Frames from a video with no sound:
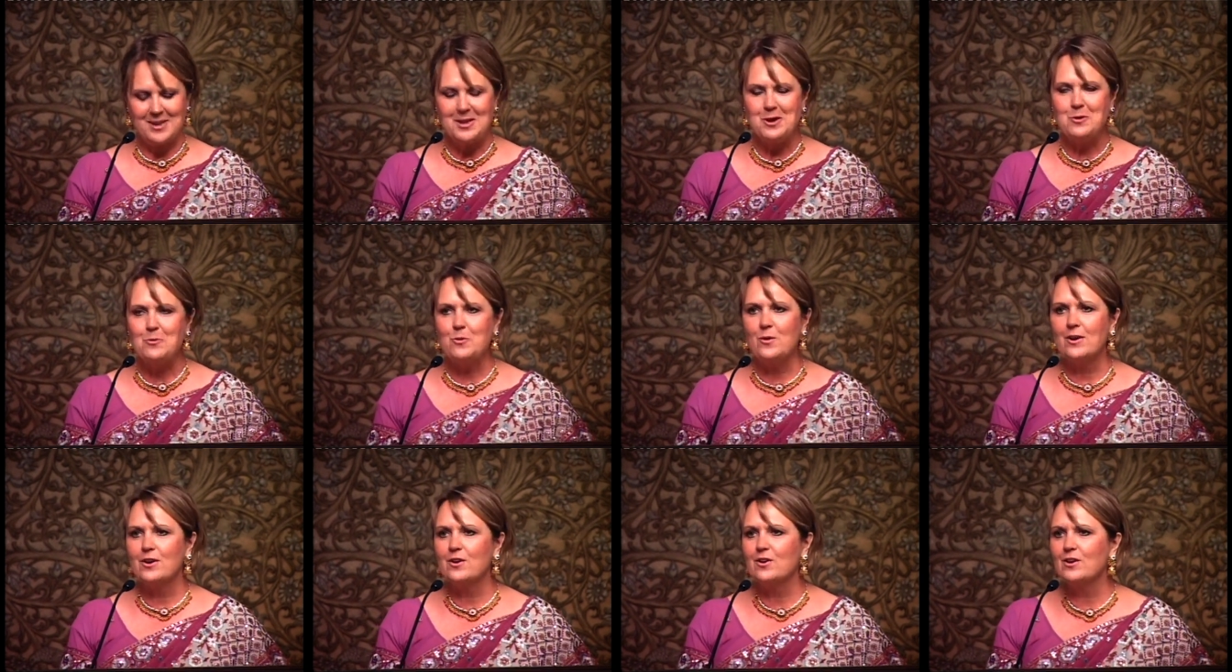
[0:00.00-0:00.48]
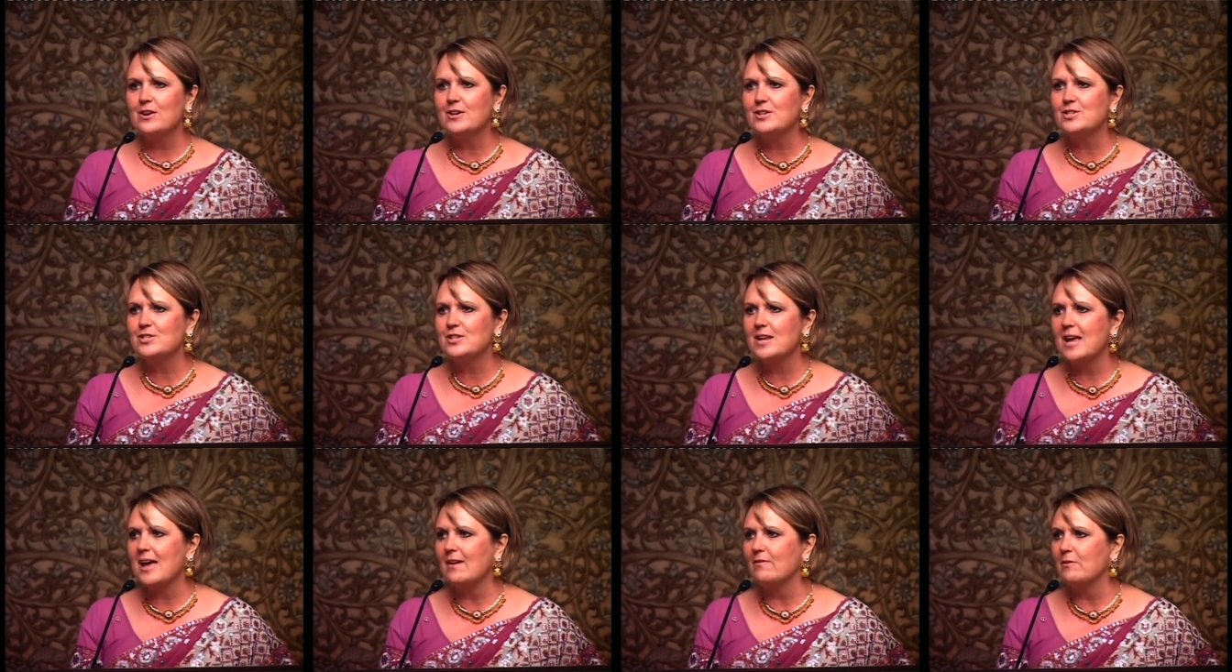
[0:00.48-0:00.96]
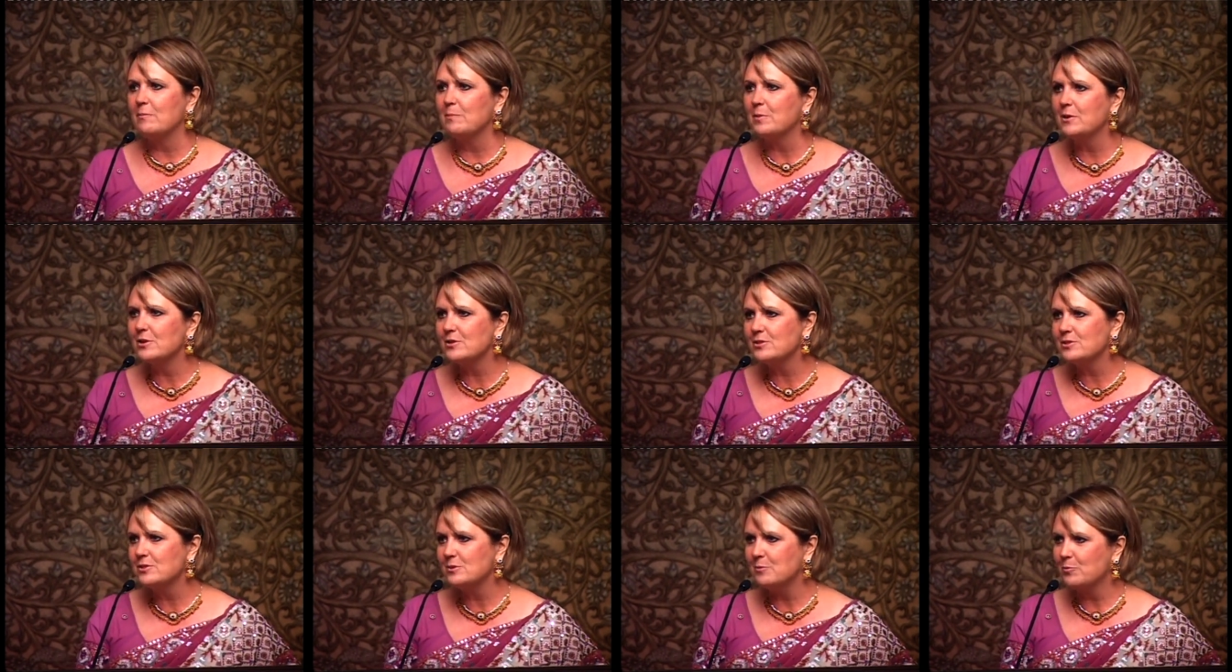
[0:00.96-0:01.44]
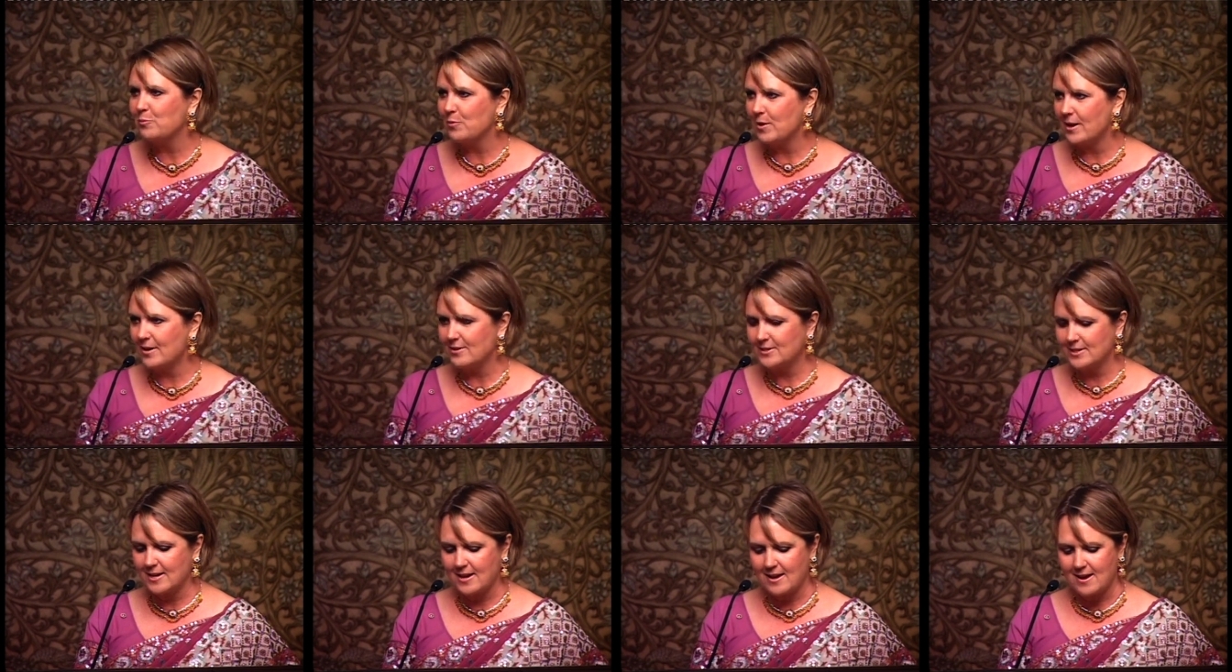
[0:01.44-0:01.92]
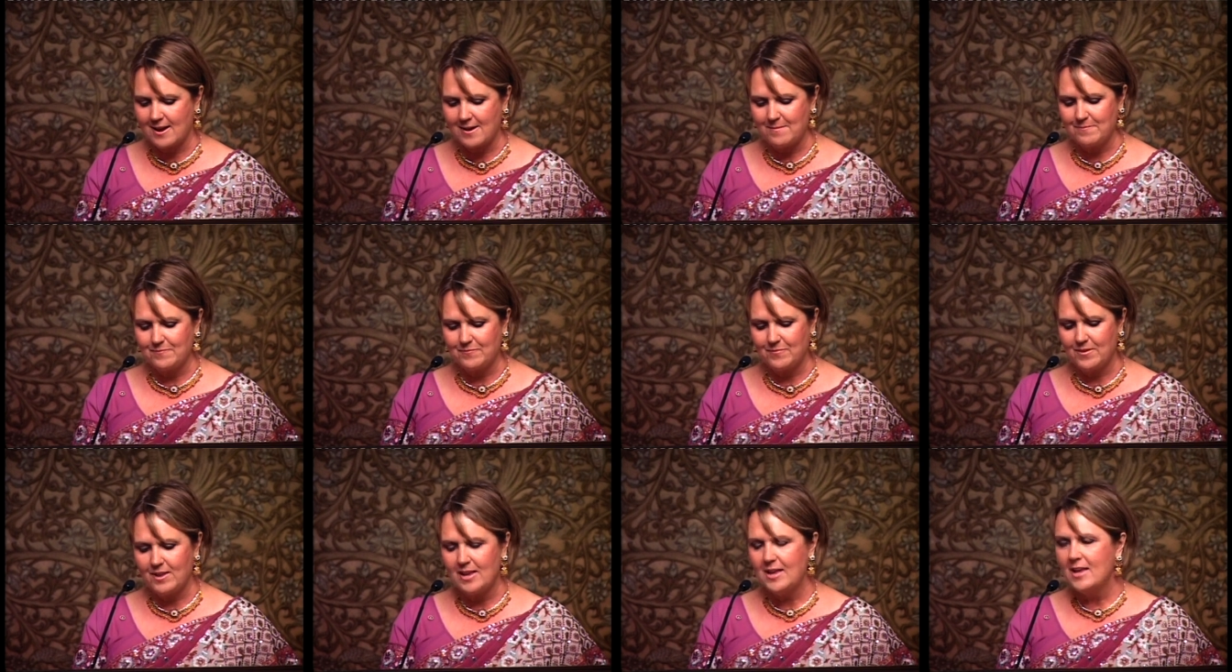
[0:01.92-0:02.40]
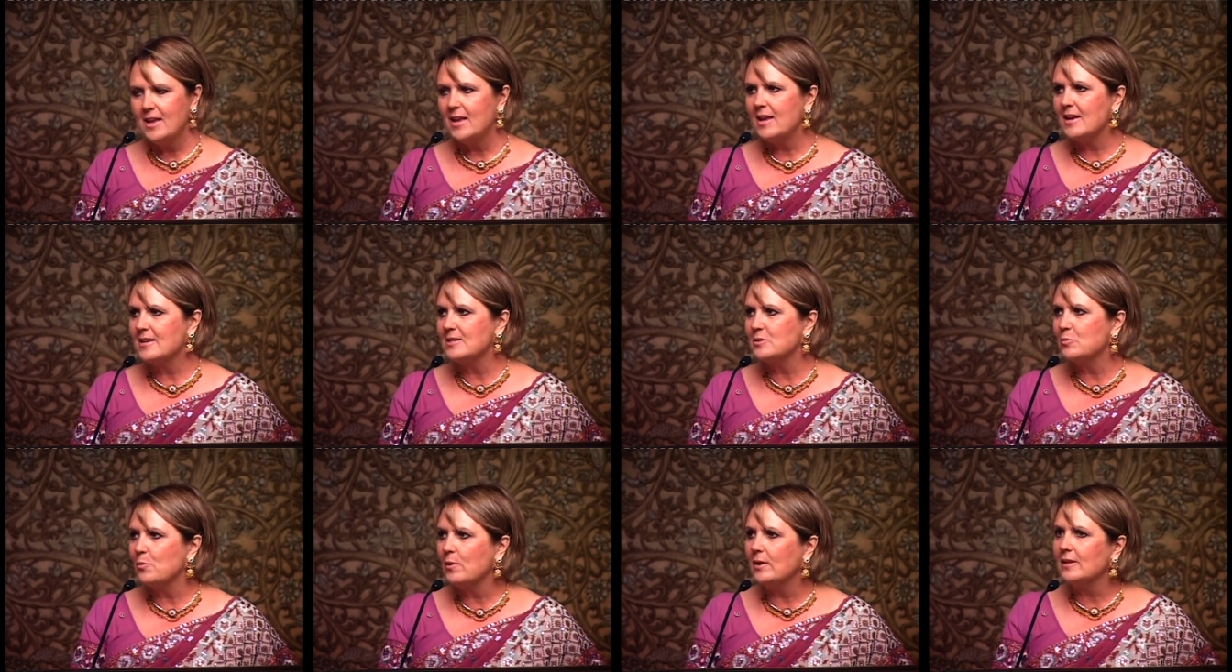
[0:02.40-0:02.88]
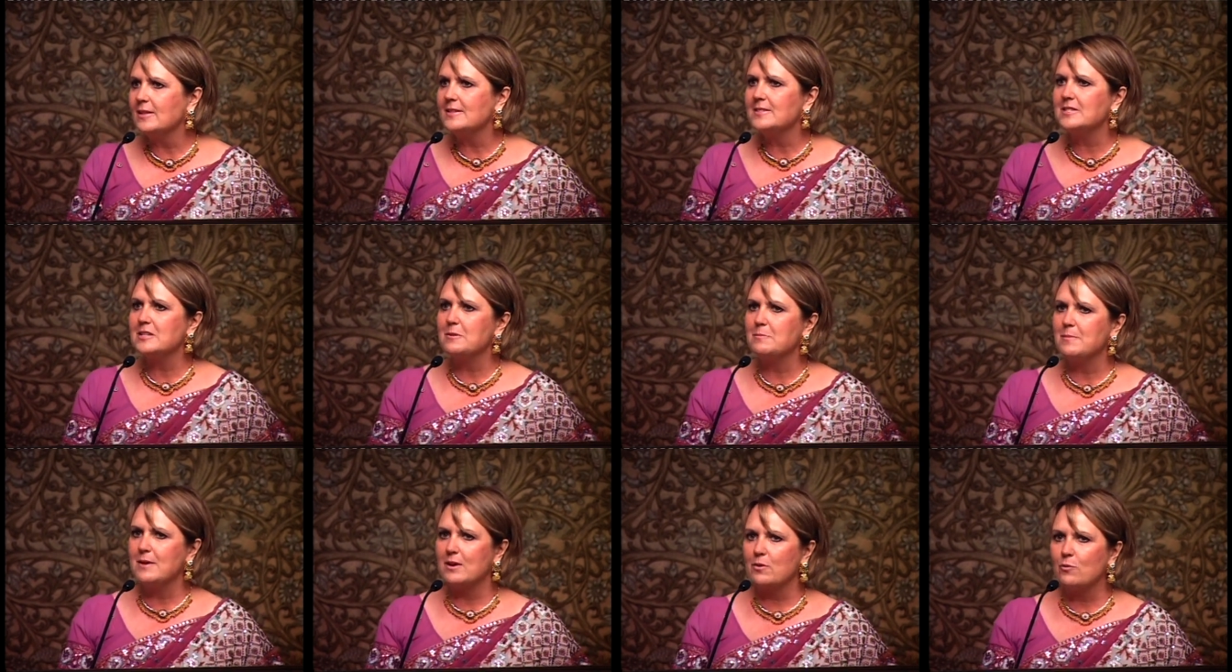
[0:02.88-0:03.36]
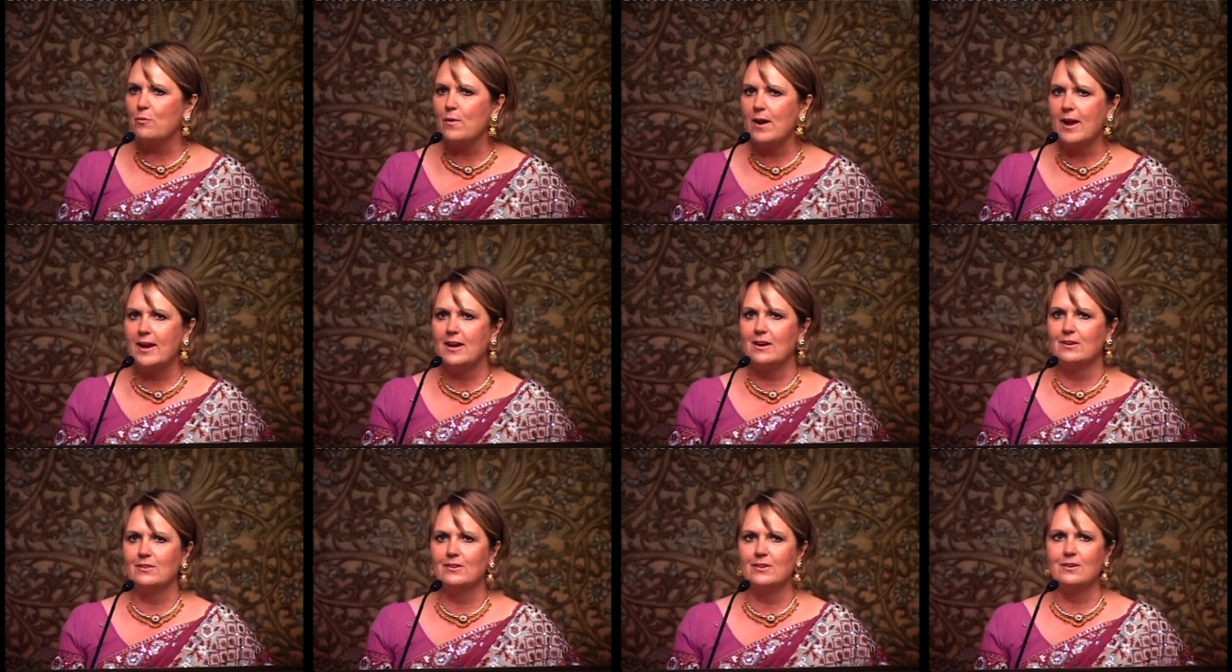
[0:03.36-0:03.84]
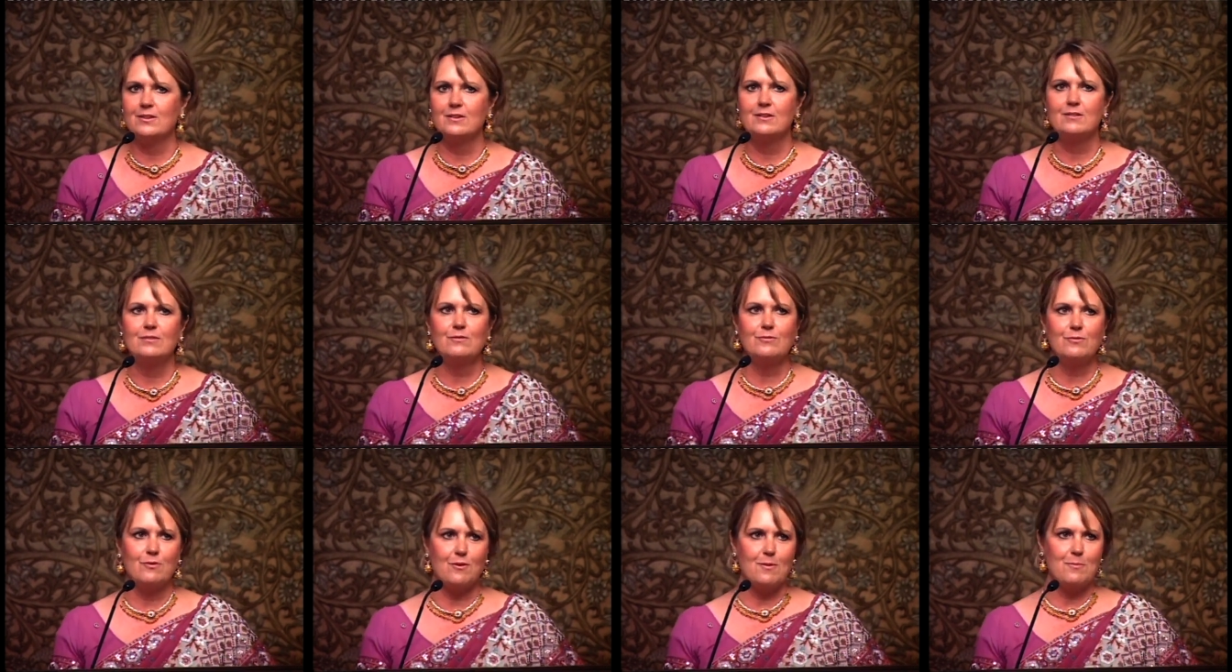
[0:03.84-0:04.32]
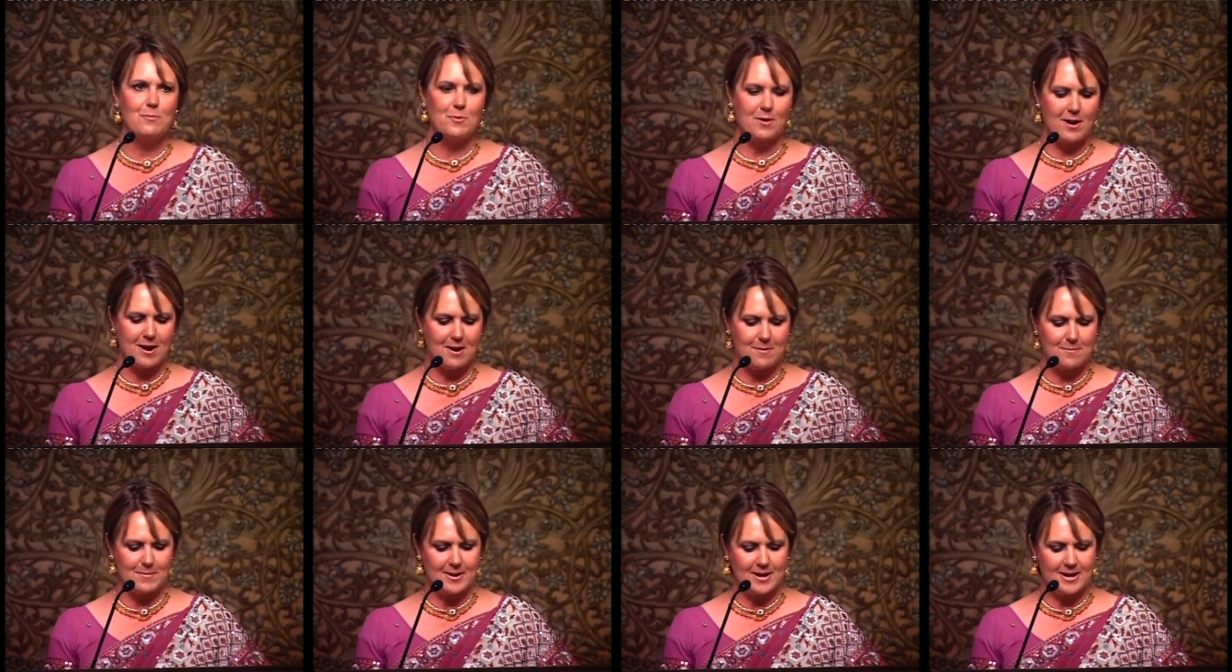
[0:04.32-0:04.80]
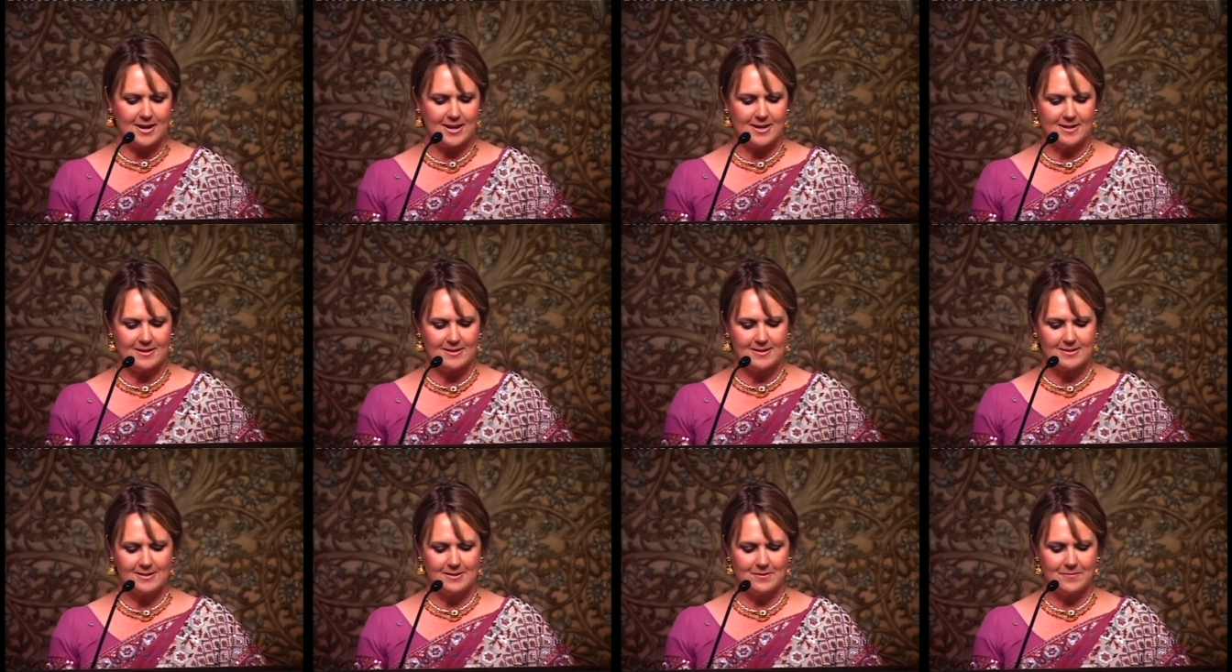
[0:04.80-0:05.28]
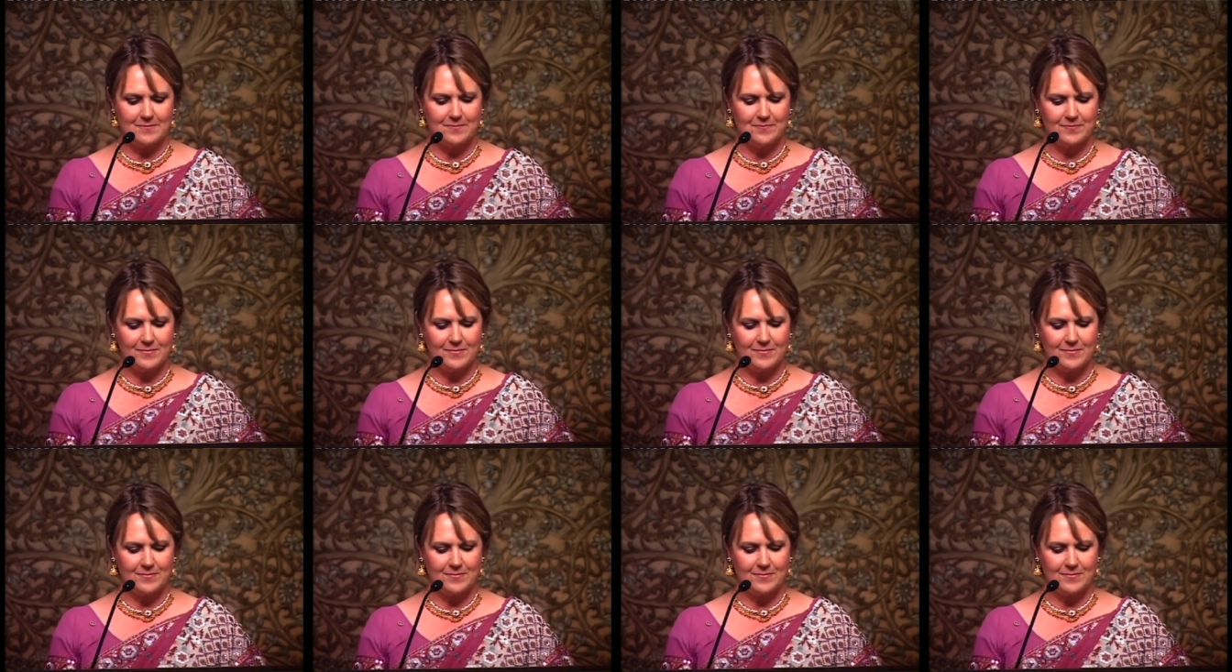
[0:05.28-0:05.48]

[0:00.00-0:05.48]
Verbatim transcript: We're encouraged to have a personal prayer time as well as to meet regular for prayer meetings.